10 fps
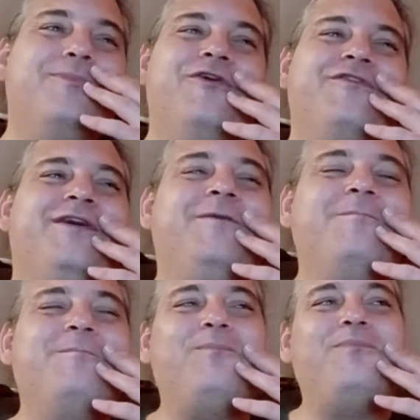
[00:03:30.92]
movie.
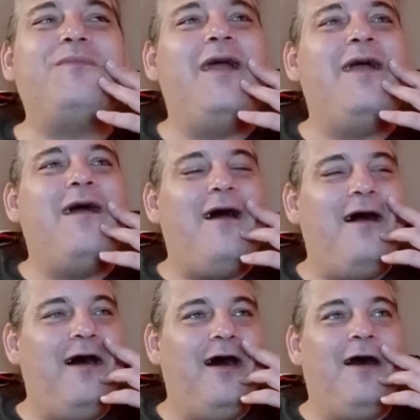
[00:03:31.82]

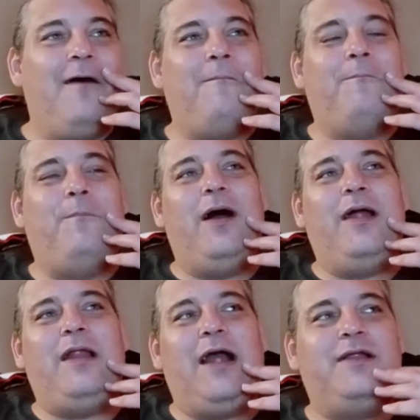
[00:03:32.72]
Uh,
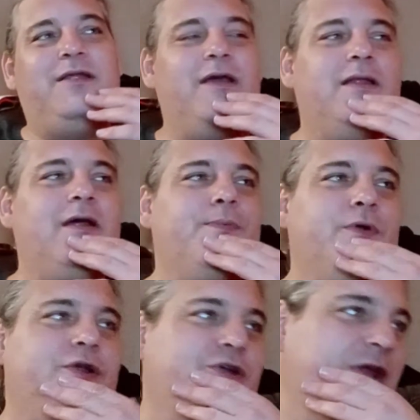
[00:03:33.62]
but I did
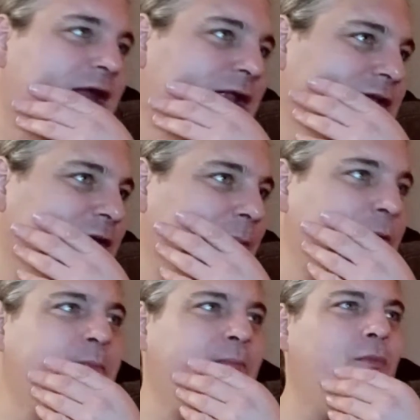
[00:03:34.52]
appreciate some of
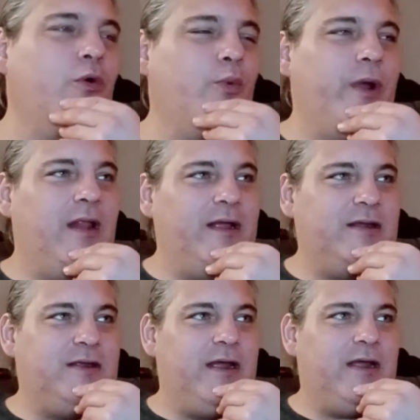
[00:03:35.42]
the more
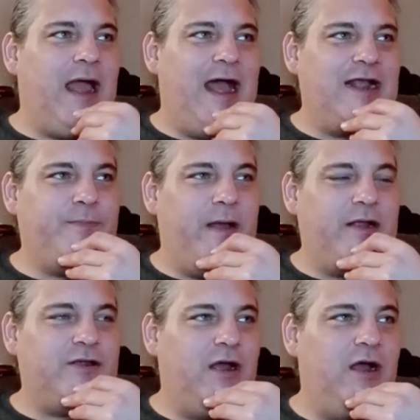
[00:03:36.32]
realistic
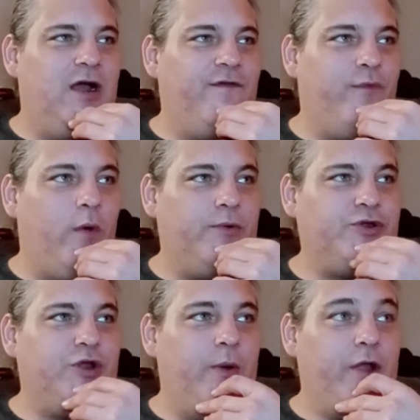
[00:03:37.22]
aspects of what
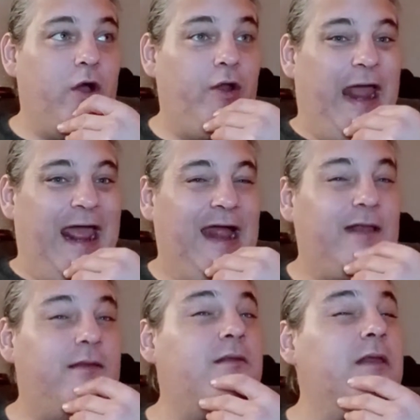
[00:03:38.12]
was going on, and
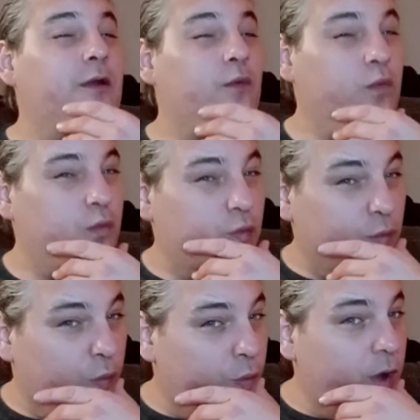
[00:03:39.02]
I did
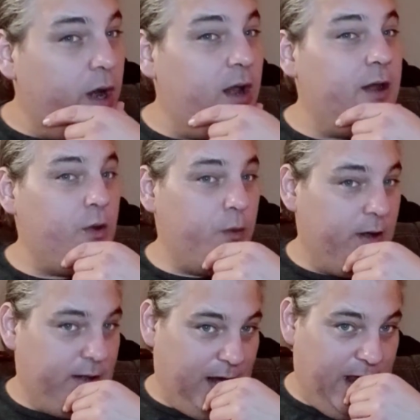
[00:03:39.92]
really,
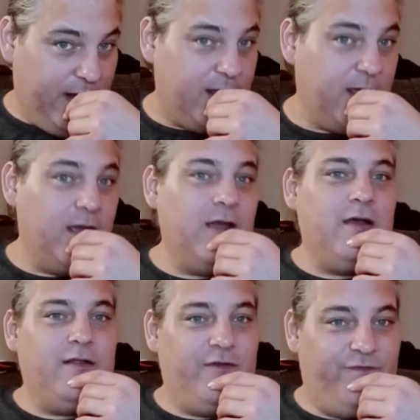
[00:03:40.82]
really like
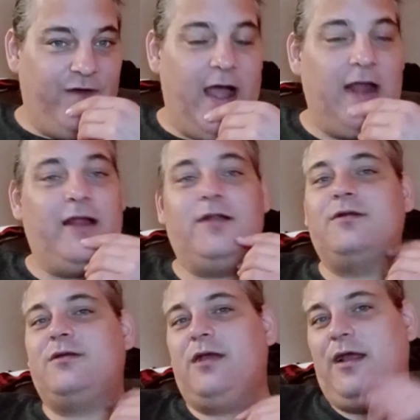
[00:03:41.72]
the
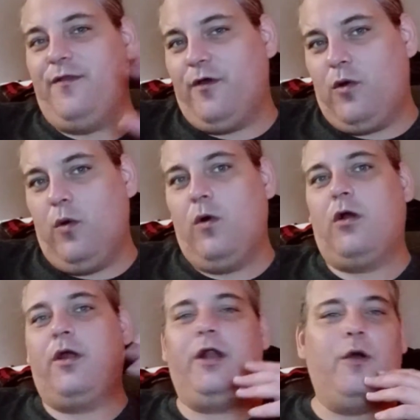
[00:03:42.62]
violence and the
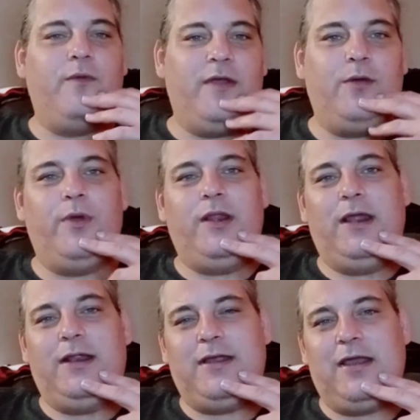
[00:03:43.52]
gore. You know, when they when
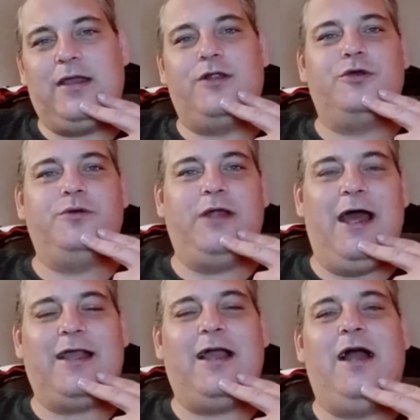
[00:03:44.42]
they take it to
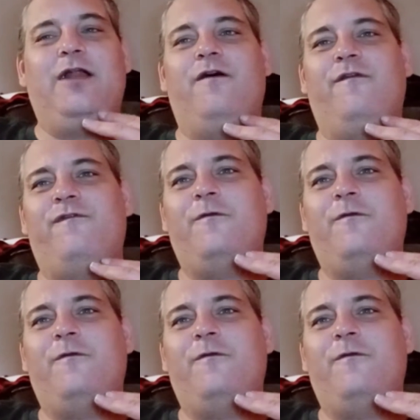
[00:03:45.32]
that kind of,